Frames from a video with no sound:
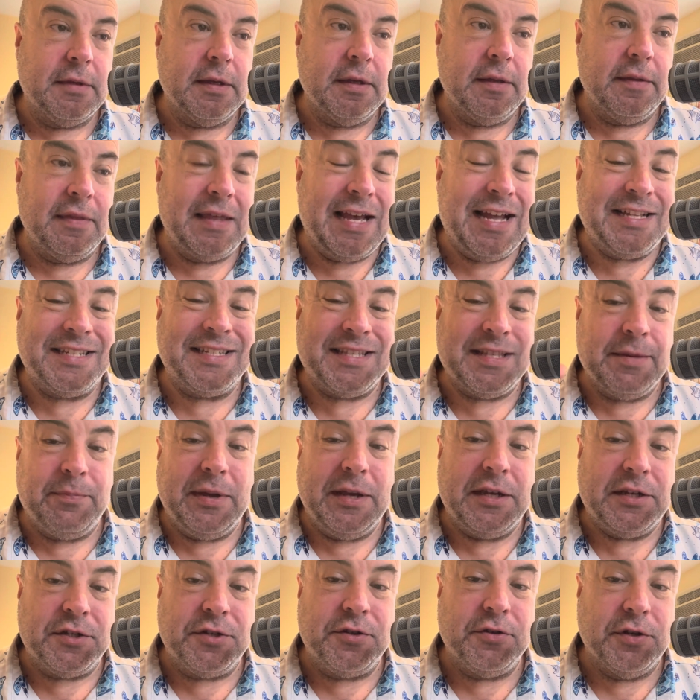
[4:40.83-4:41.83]
That's the
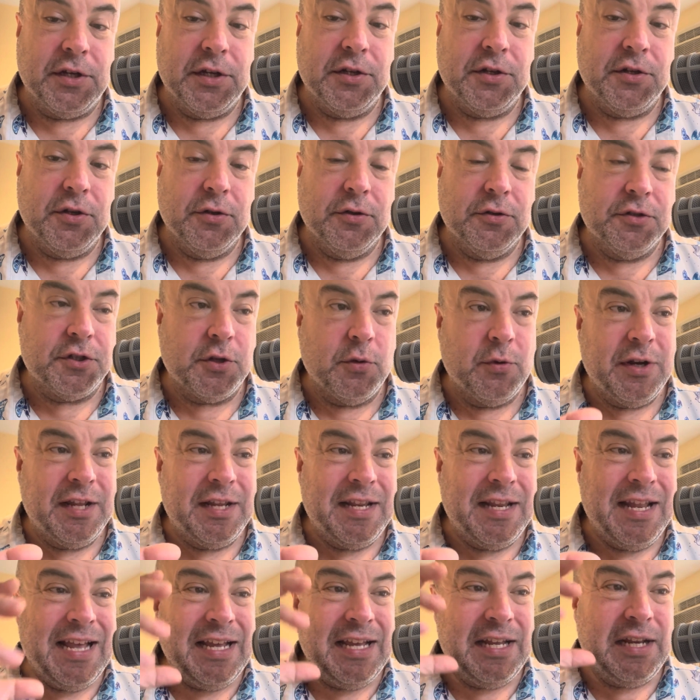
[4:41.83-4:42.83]
best you can do. So when a
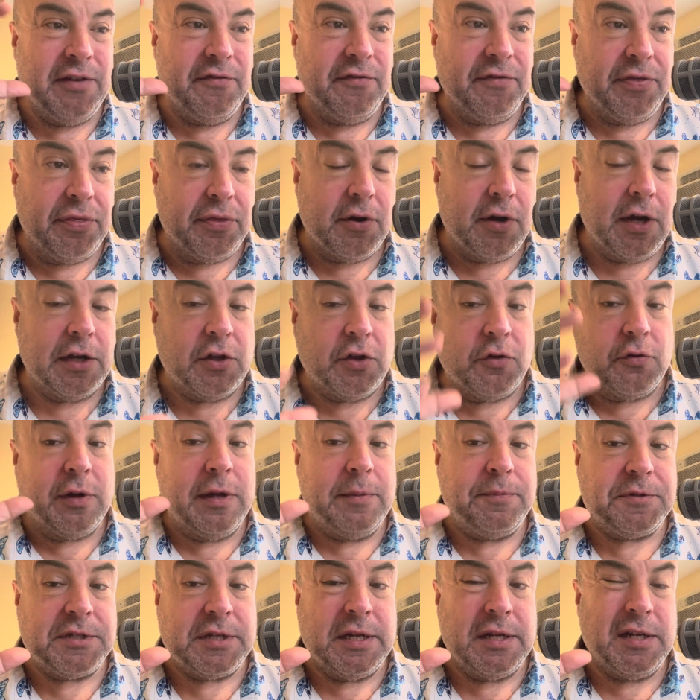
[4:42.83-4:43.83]
negative thought
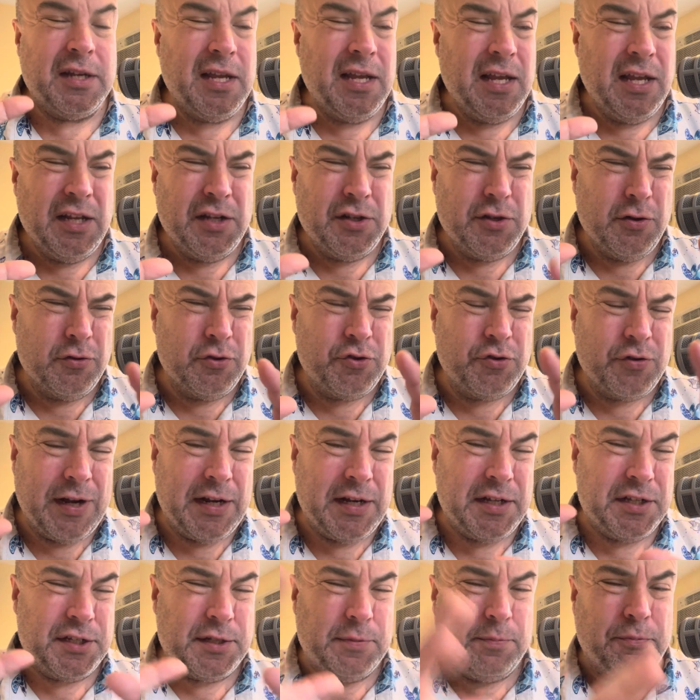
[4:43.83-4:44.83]
creeps in, don't try
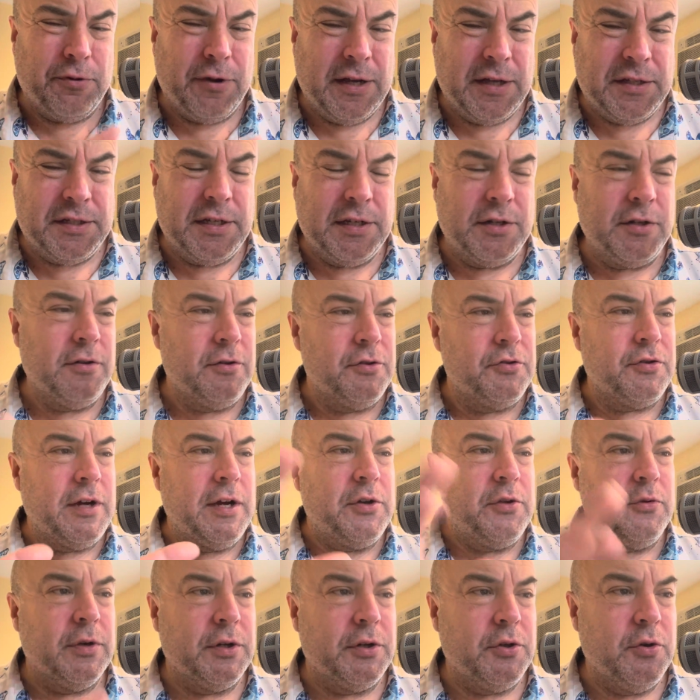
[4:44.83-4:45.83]
to suppress it. Don't try
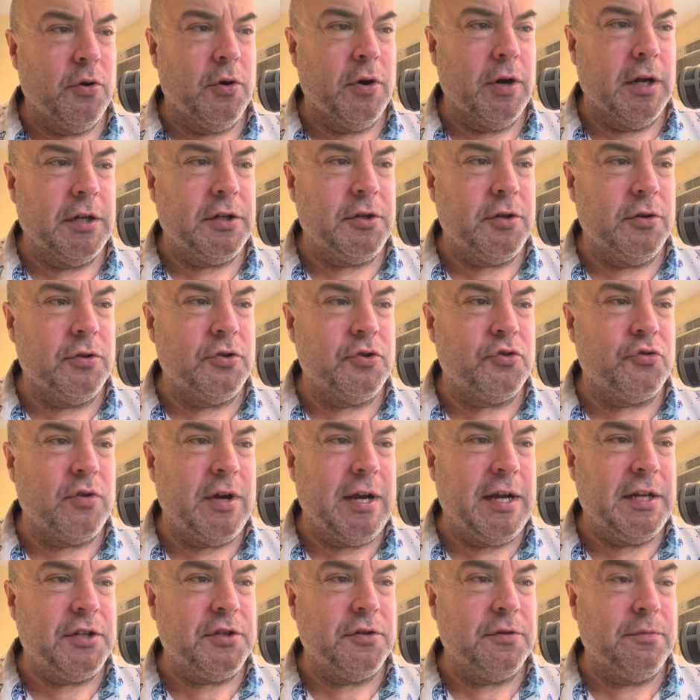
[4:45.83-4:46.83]
to ignore it. Don't
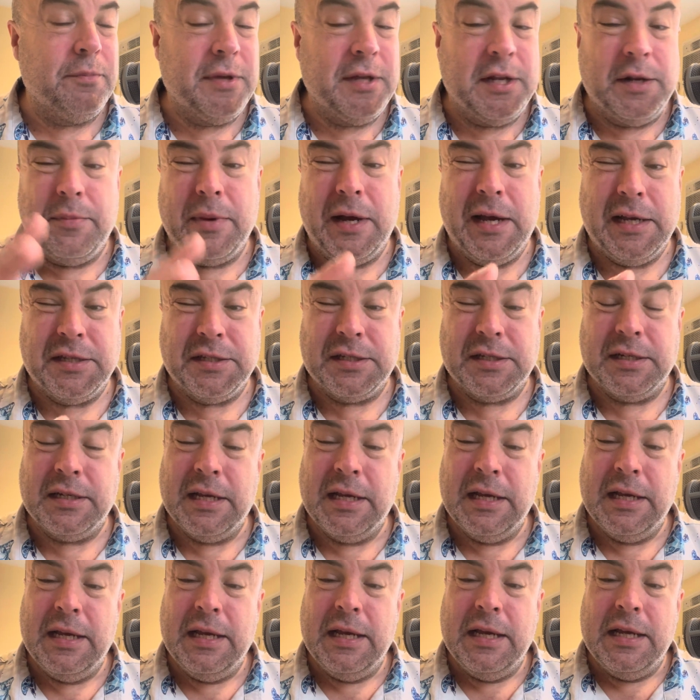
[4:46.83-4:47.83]
try to minimize it.
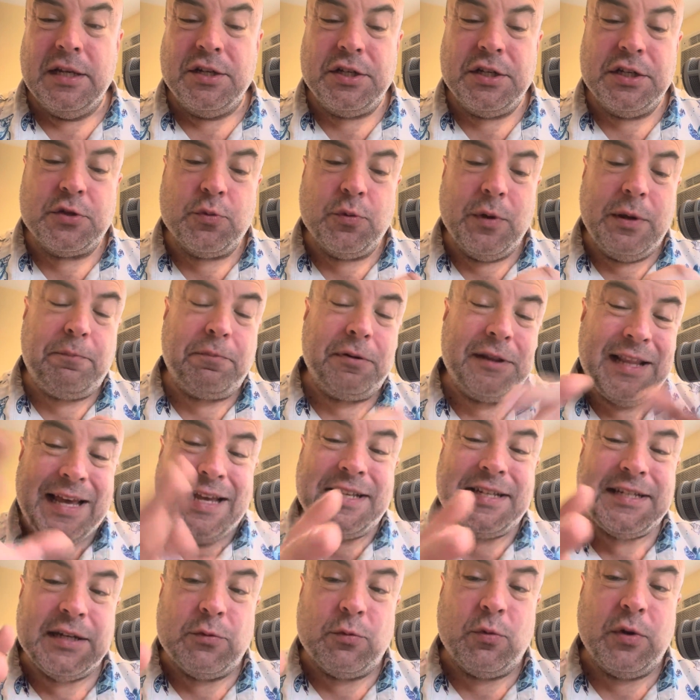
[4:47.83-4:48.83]
Just
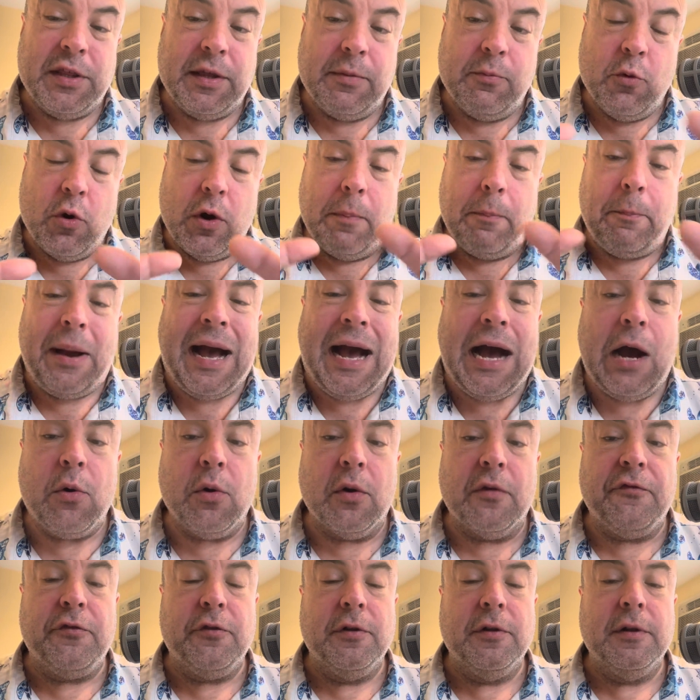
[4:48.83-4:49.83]
replace it with a more
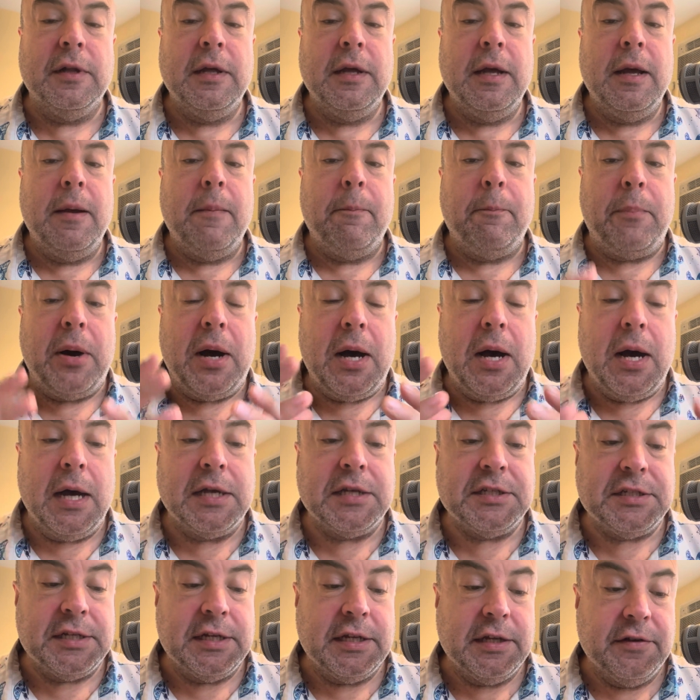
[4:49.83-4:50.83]
powerful,
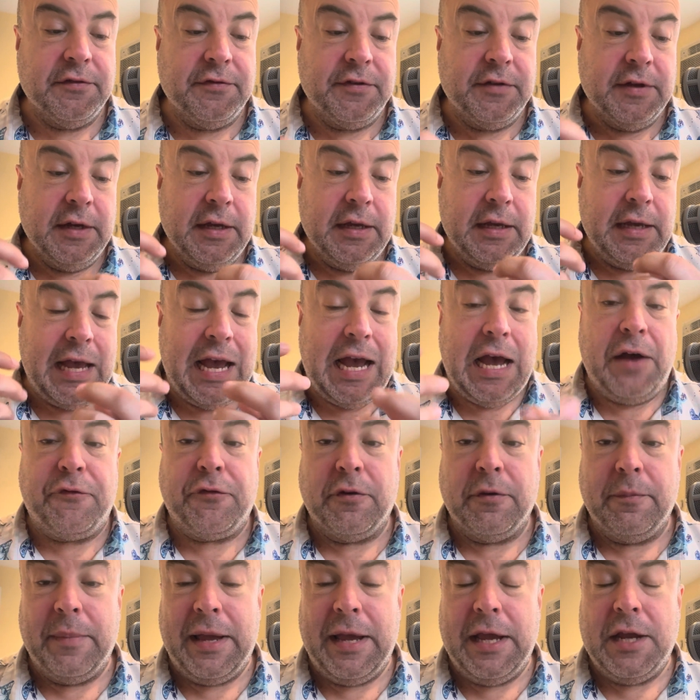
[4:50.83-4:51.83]
positive
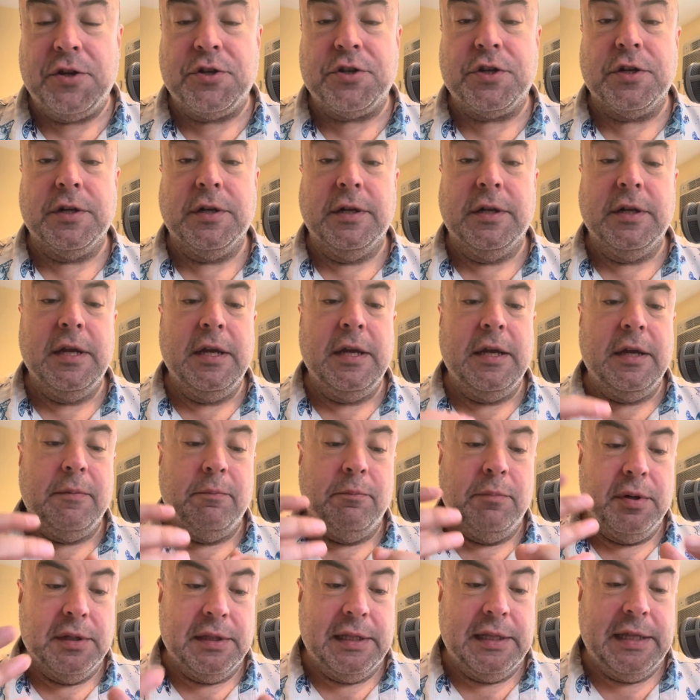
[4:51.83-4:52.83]
affirmation,
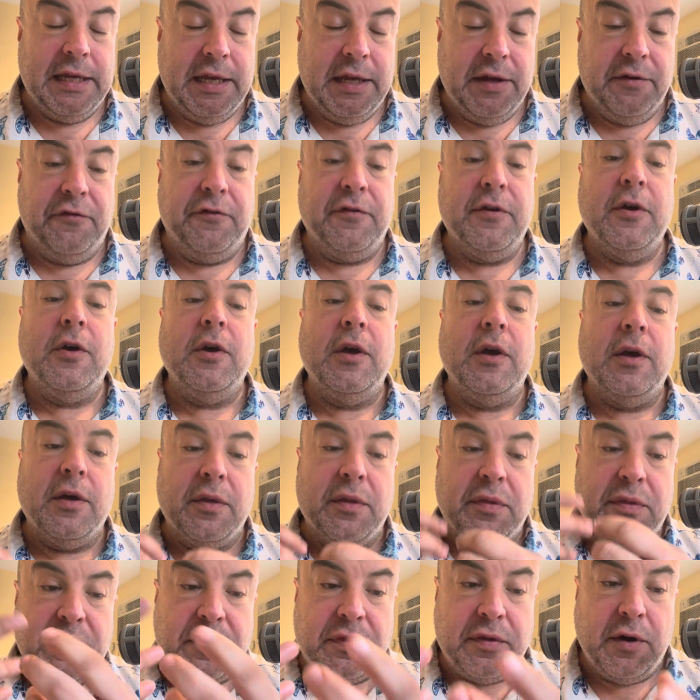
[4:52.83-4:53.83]
belief,
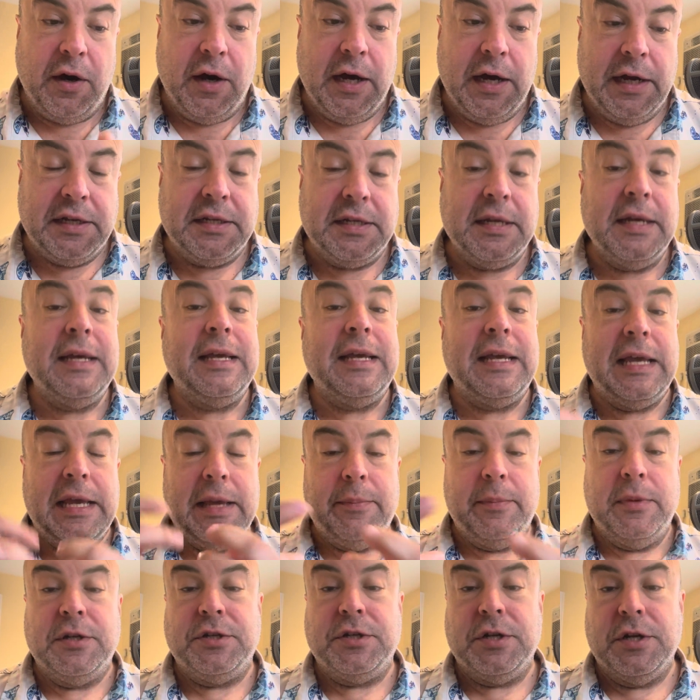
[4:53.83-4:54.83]
thought,
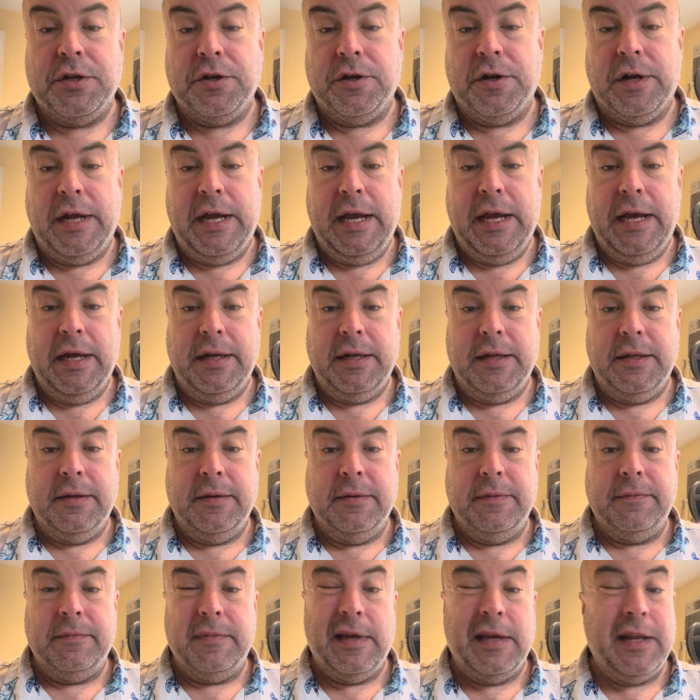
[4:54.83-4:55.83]
image in your head.
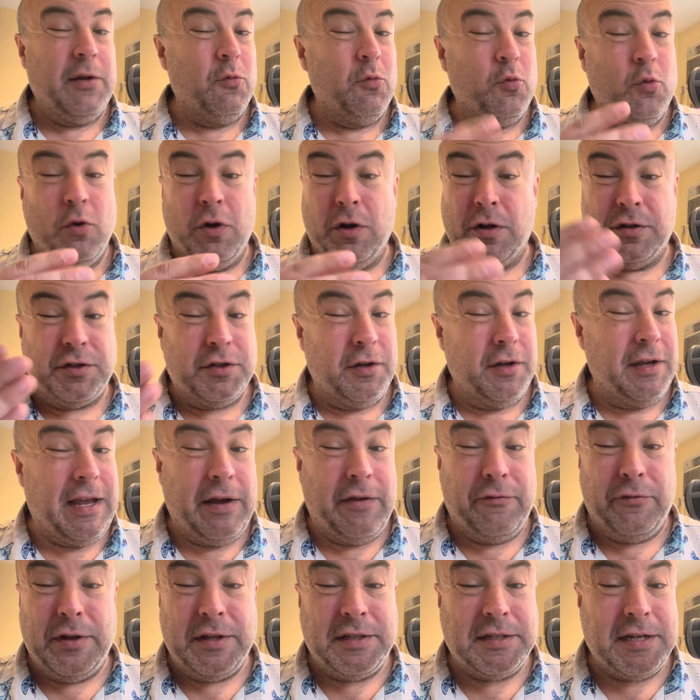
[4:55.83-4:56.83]
and it works
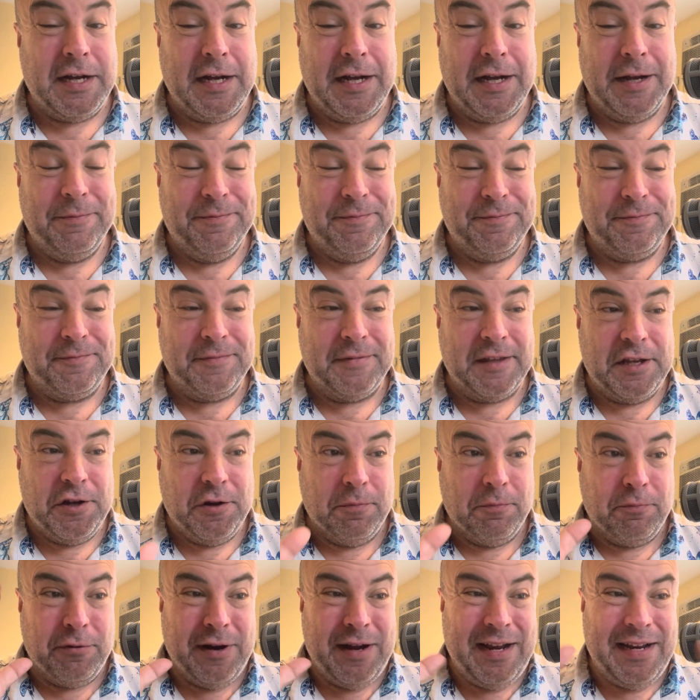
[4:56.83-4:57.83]
every time. Your
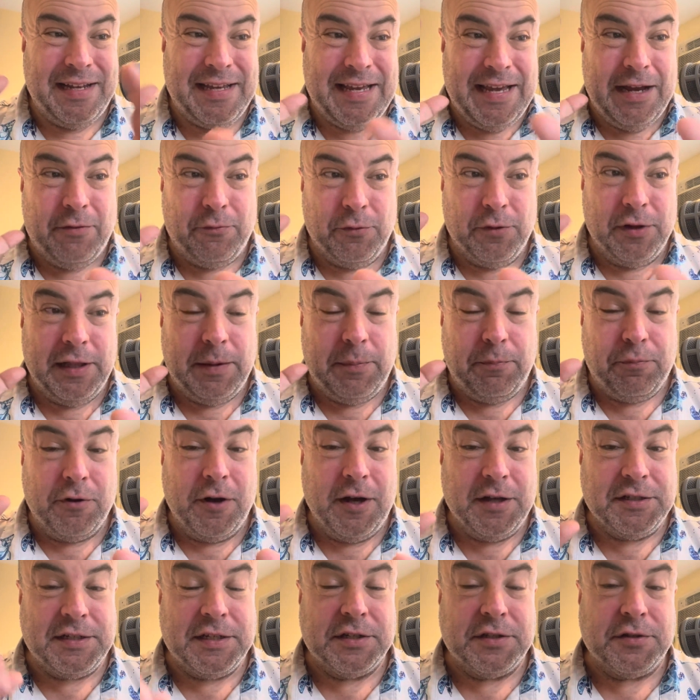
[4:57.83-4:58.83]
brain can't really
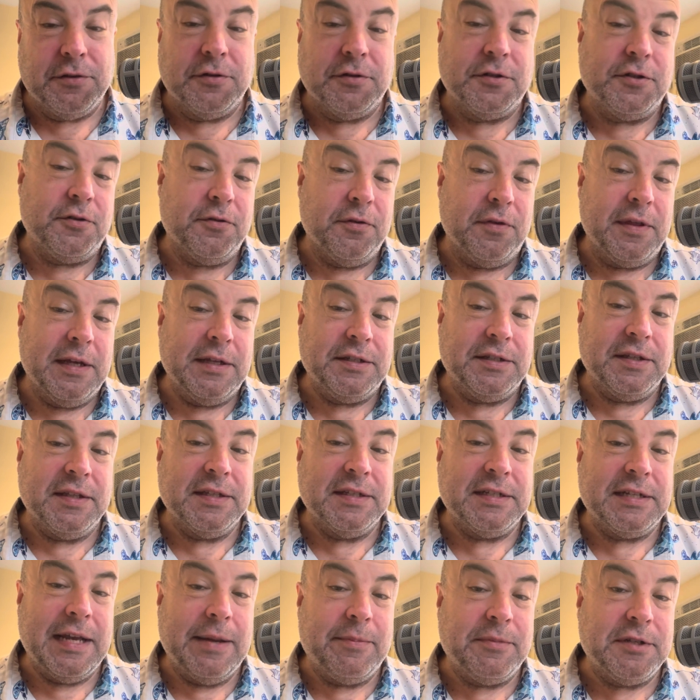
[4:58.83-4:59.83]
process those two things at the
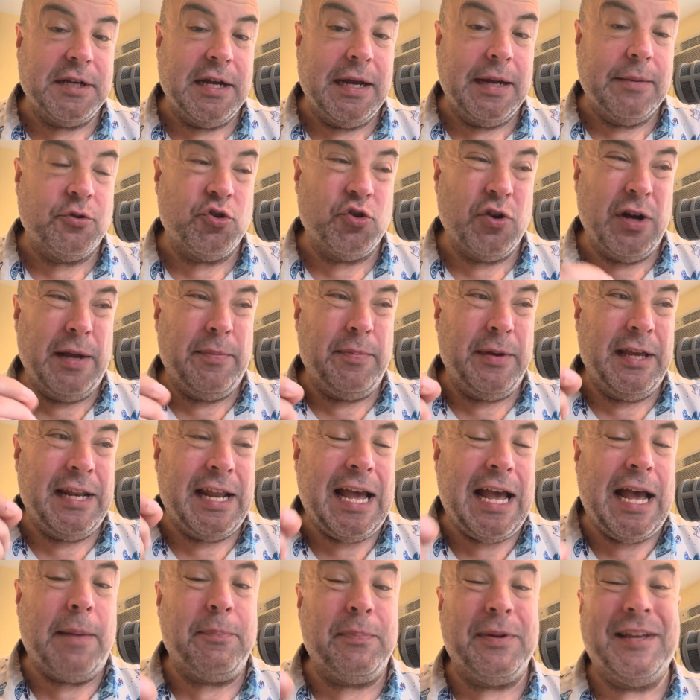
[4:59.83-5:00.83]
same time. Try being
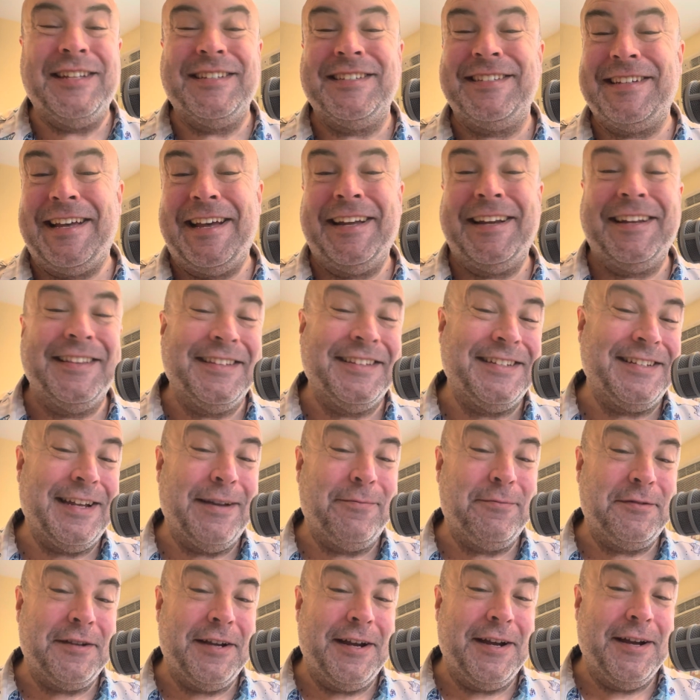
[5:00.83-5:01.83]
happy and sad at the
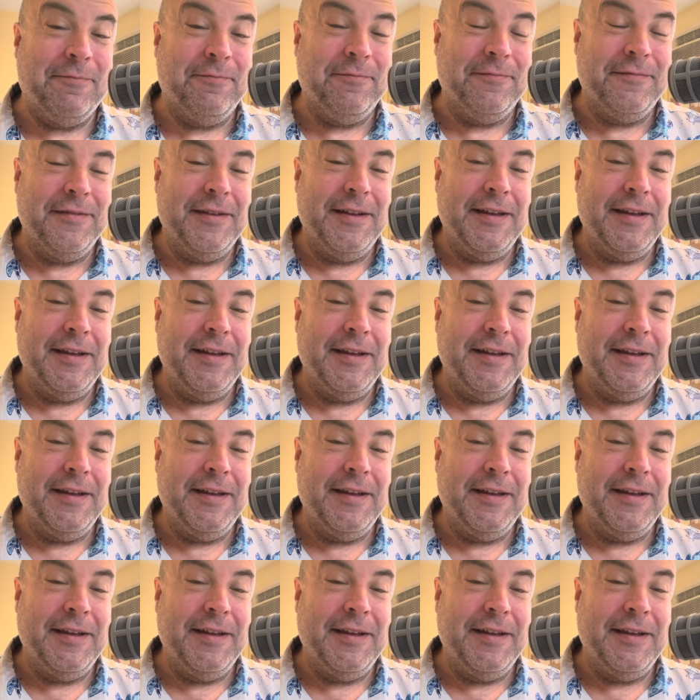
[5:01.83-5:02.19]
same time.